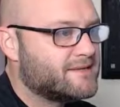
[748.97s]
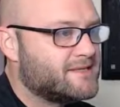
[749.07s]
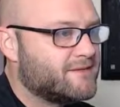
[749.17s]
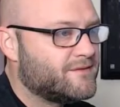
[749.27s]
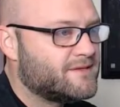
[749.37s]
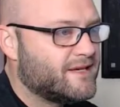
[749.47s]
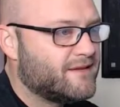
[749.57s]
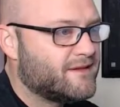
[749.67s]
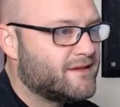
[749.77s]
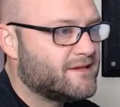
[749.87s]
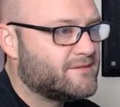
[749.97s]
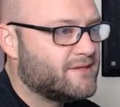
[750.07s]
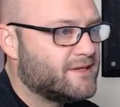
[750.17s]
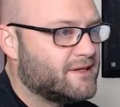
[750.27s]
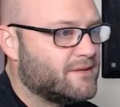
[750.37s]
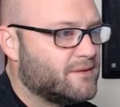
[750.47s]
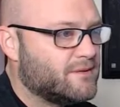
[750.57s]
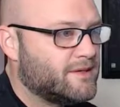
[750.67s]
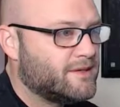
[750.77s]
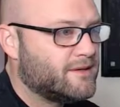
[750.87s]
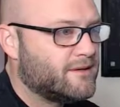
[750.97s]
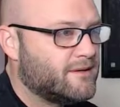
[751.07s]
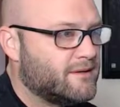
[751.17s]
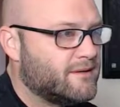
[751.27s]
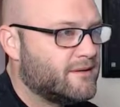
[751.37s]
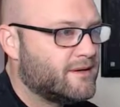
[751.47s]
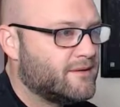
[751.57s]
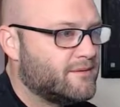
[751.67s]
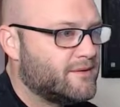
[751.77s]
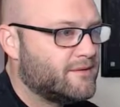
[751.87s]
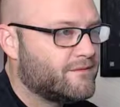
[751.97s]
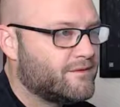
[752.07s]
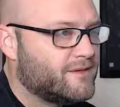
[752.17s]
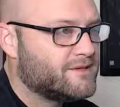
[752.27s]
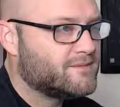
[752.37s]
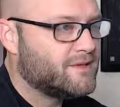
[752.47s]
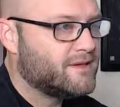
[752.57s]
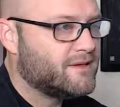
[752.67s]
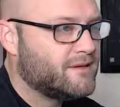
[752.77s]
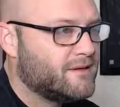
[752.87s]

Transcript: See if there's anything that's really cool here. I don't know if there is one.